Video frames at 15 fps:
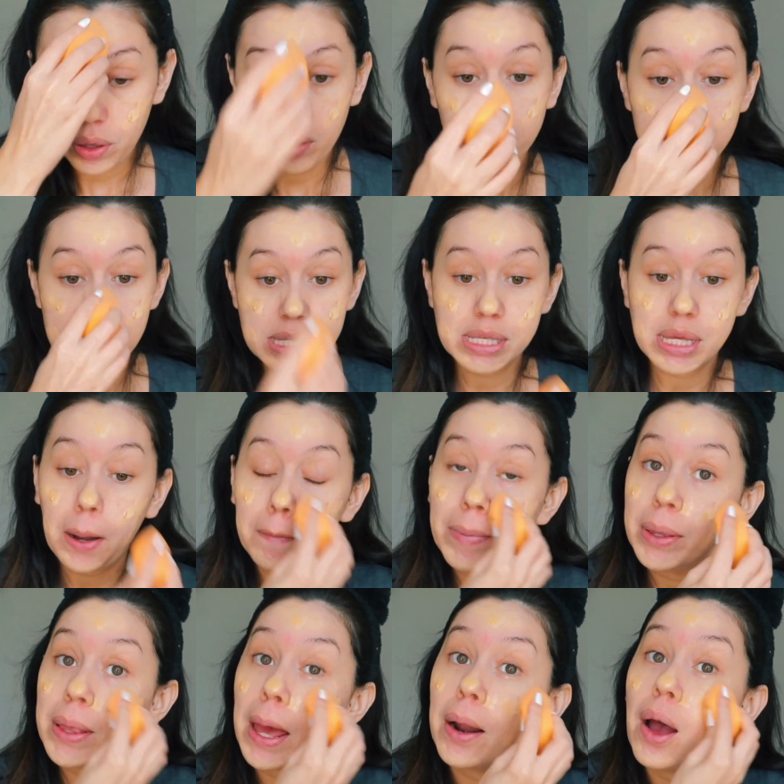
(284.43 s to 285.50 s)
I'm just gonna put
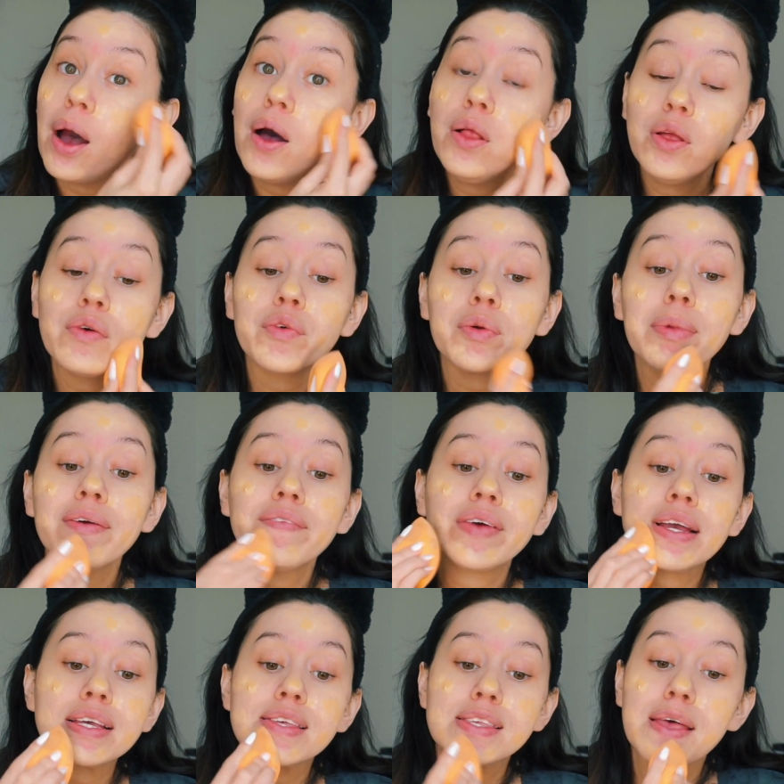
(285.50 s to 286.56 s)
that all over my
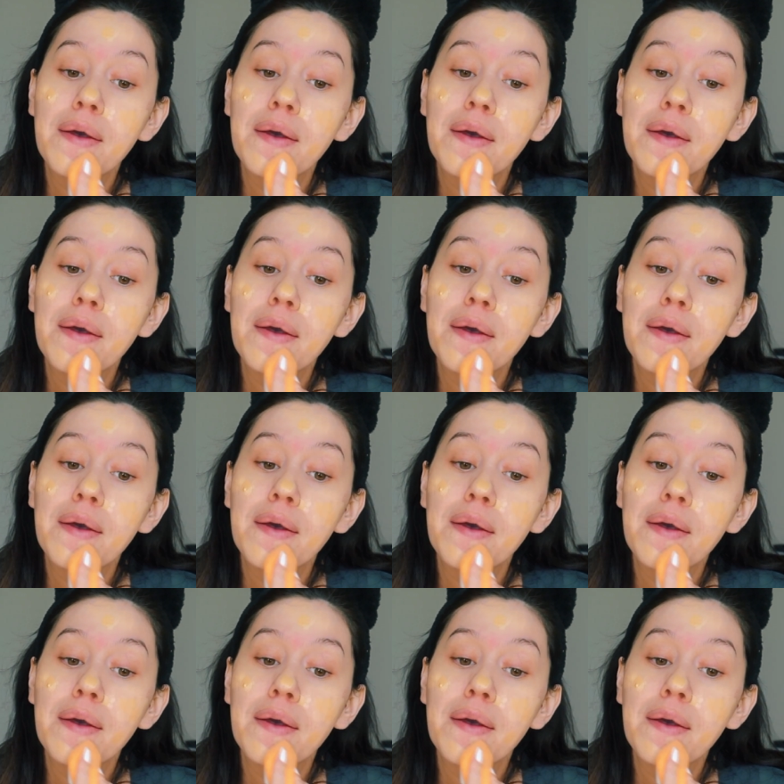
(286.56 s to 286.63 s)
face.